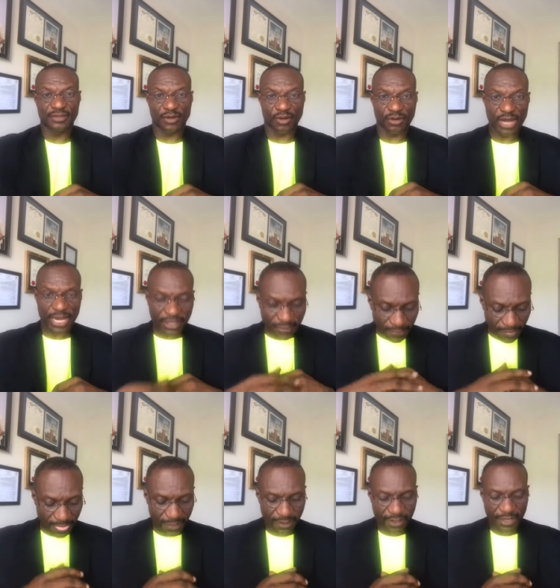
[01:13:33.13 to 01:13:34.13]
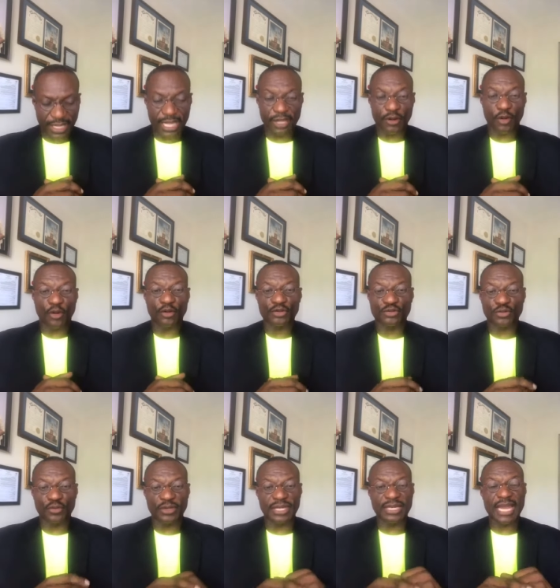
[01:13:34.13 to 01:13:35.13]
All right? And
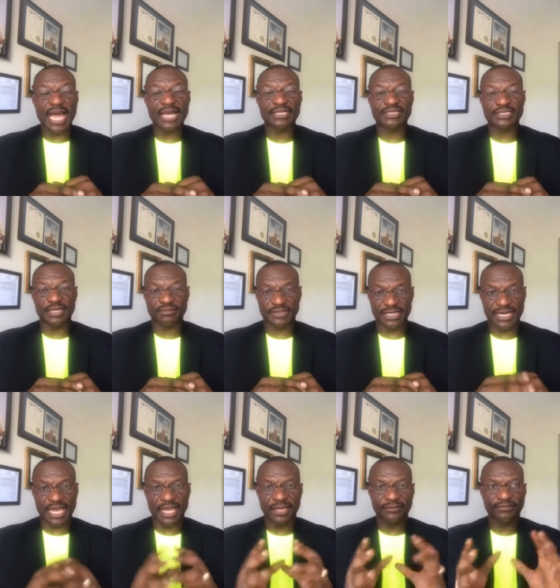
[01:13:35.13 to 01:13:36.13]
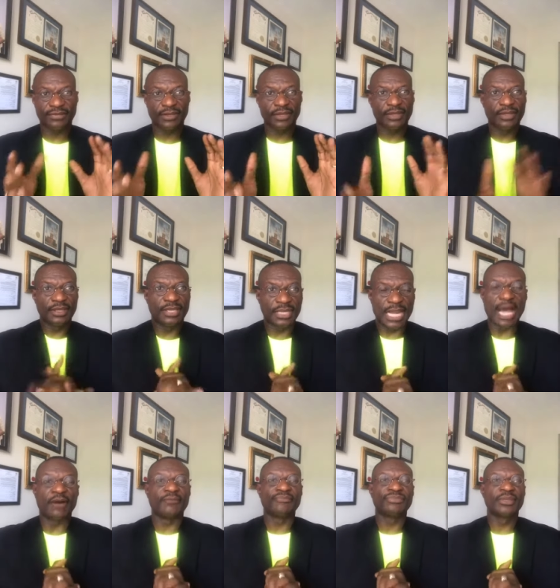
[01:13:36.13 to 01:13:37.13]
also in Acts chapter 9.
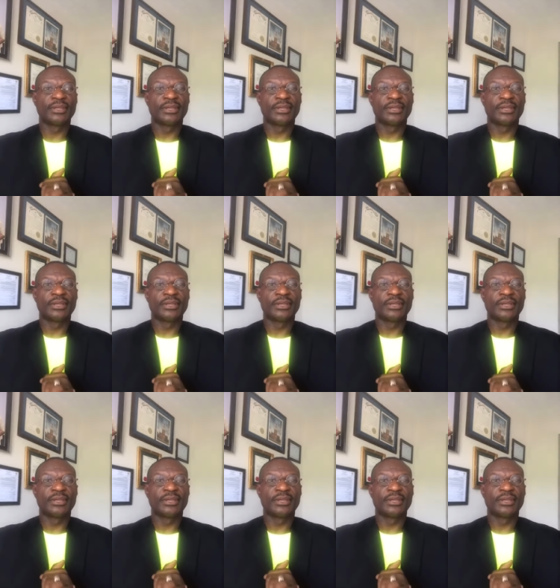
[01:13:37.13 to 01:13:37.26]
Now,